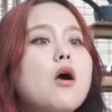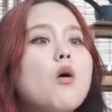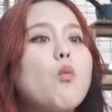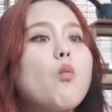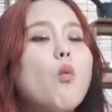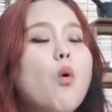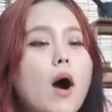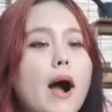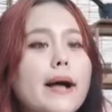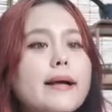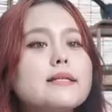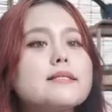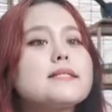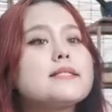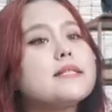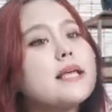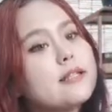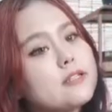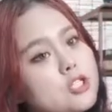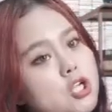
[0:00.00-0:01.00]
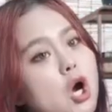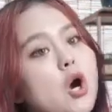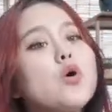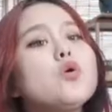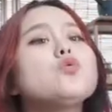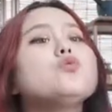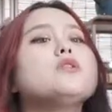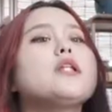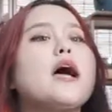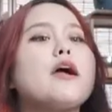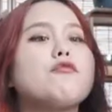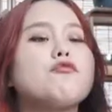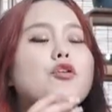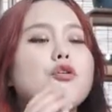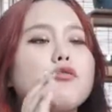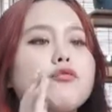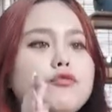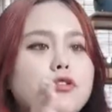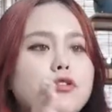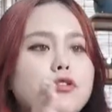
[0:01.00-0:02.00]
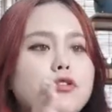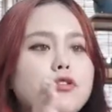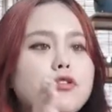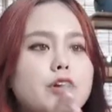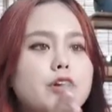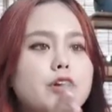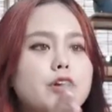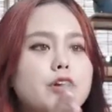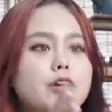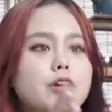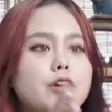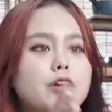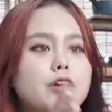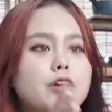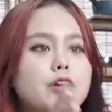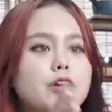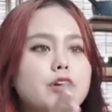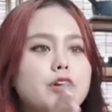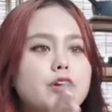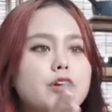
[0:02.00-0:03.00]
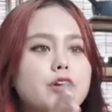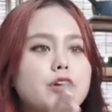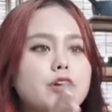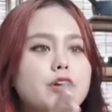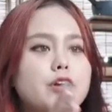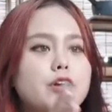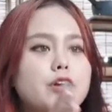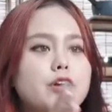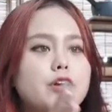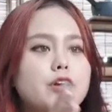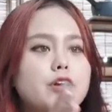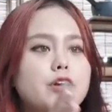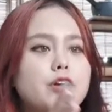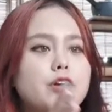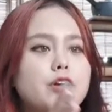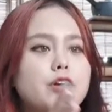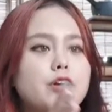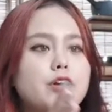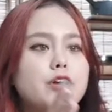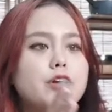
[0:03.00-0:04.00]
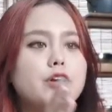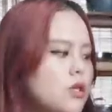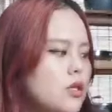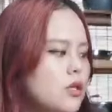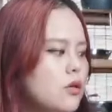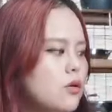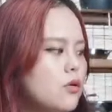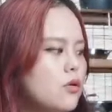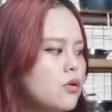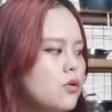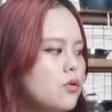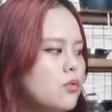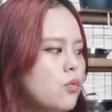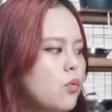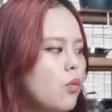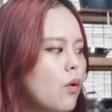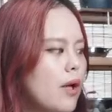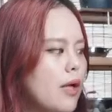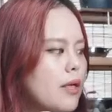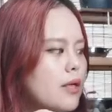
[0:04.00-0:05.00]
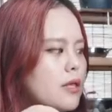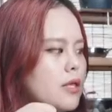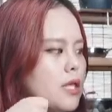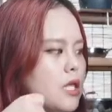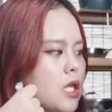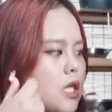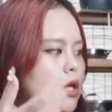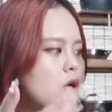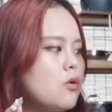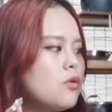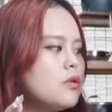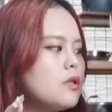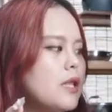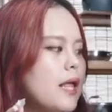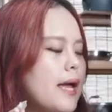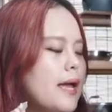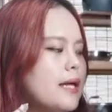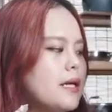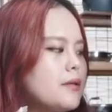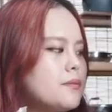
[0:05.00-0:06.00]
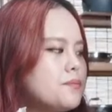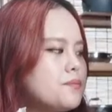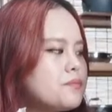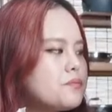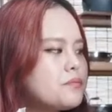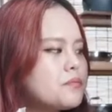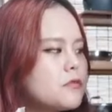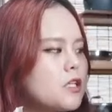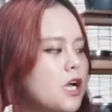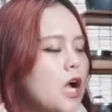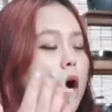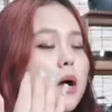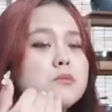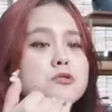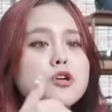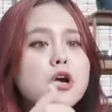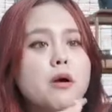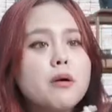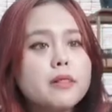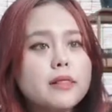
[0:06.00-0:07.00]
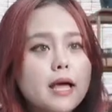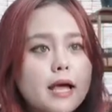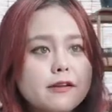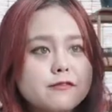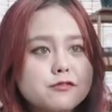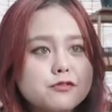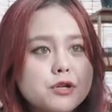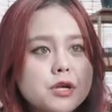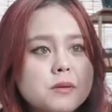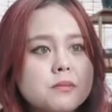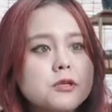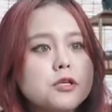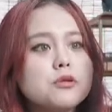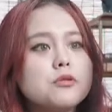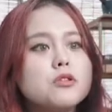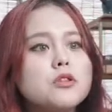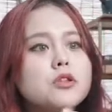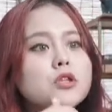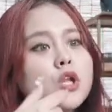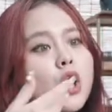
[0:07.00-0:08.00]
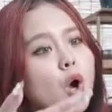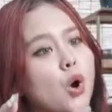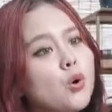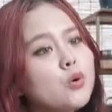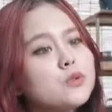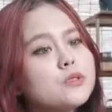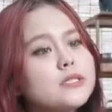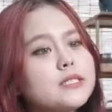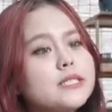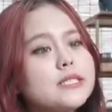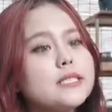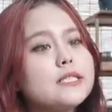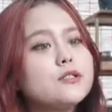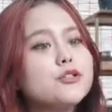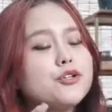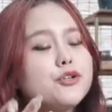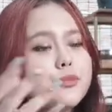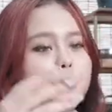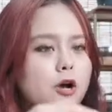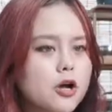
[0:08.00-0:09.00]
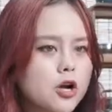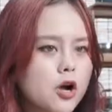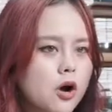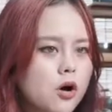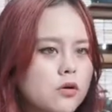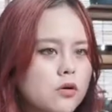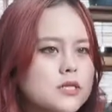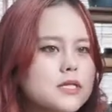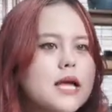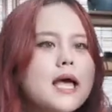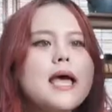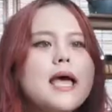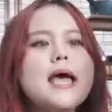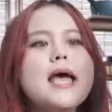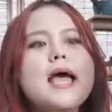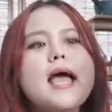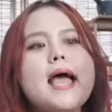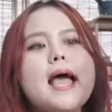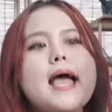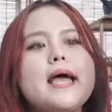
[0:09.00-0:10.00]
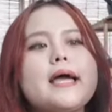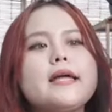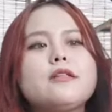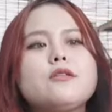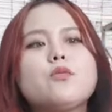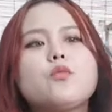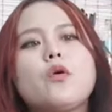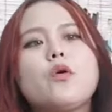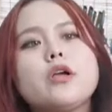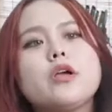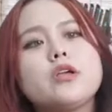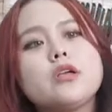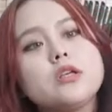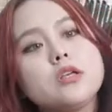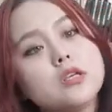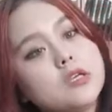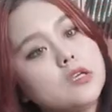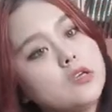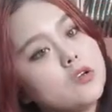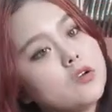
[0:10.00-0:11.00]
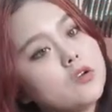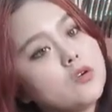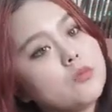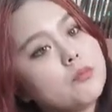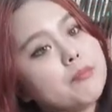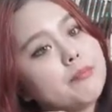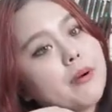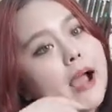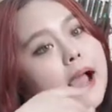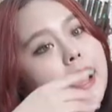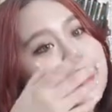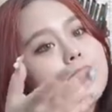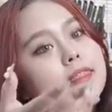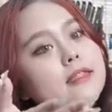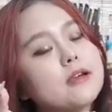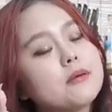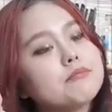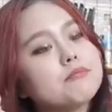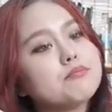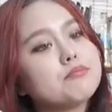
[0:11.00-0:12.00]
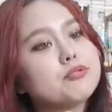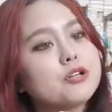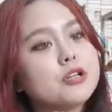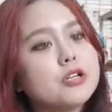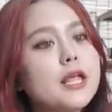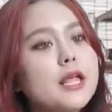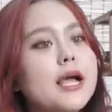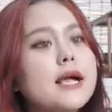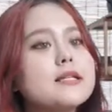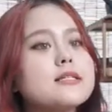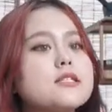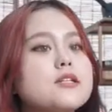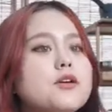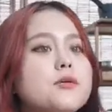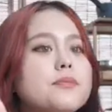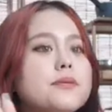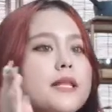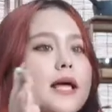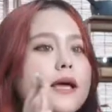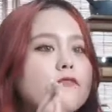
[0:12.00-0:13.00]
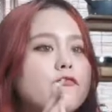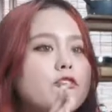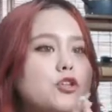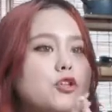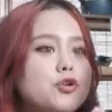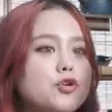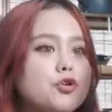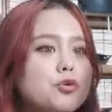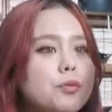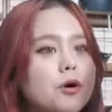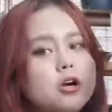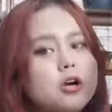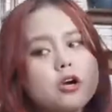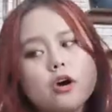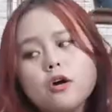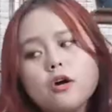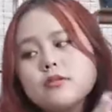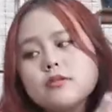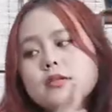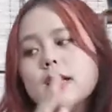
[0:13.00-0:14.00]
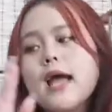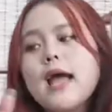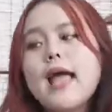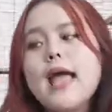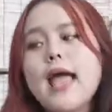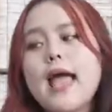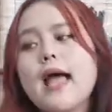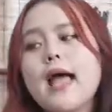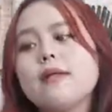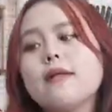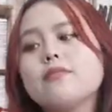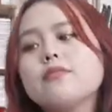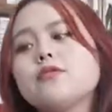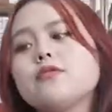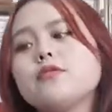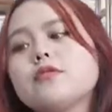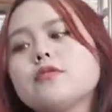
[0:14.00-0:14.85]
one santoku knife for free so today when you, when you like come to our live stream, you know the coupon code. And when you buy the products, you apply for the coupon code and